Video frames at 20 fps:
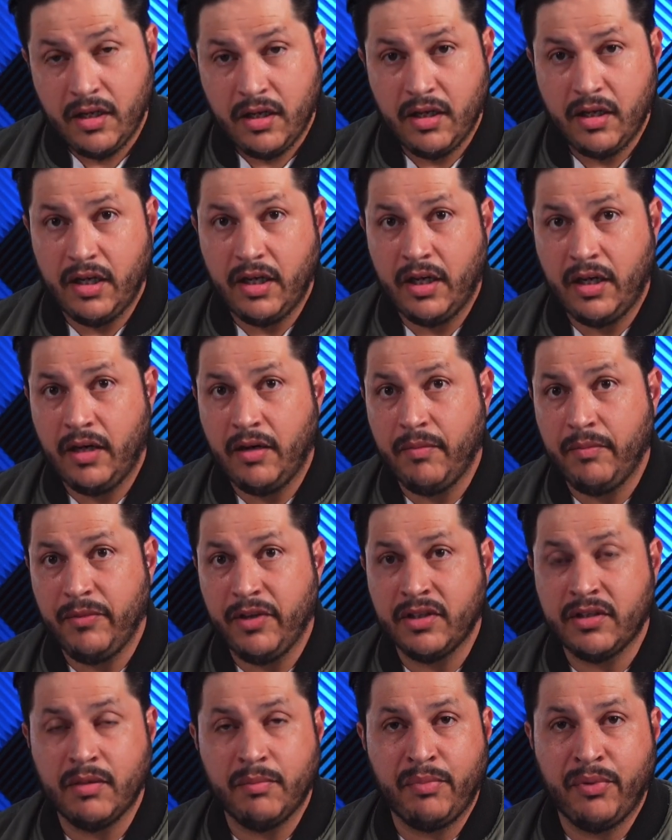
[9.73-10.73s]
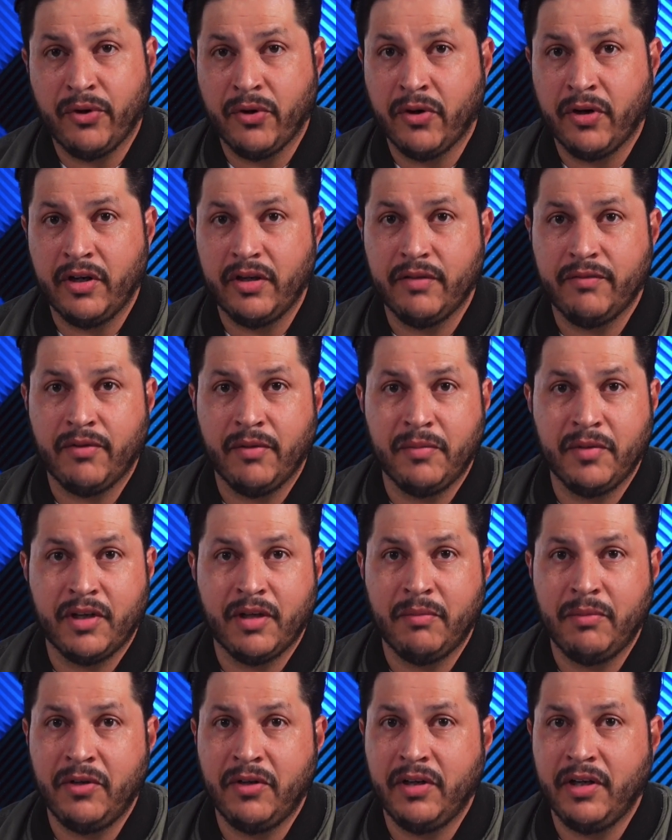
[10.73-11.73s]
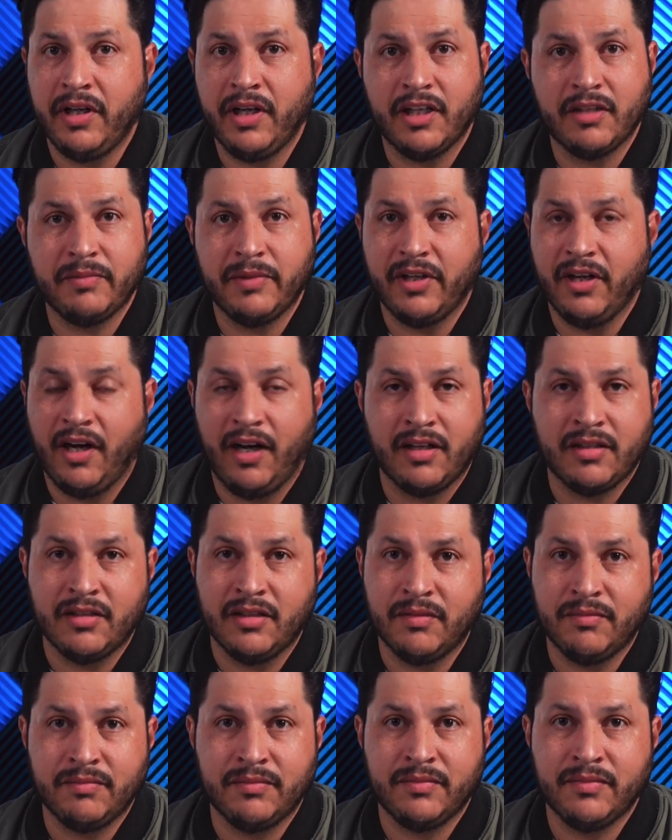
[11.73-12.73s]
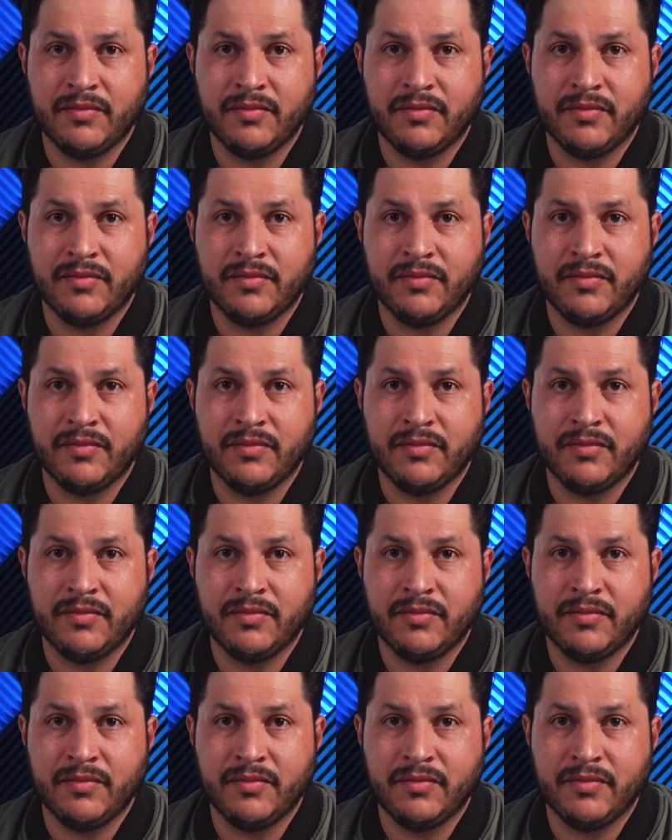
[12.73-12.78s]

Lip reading: The support from the community has been awesome.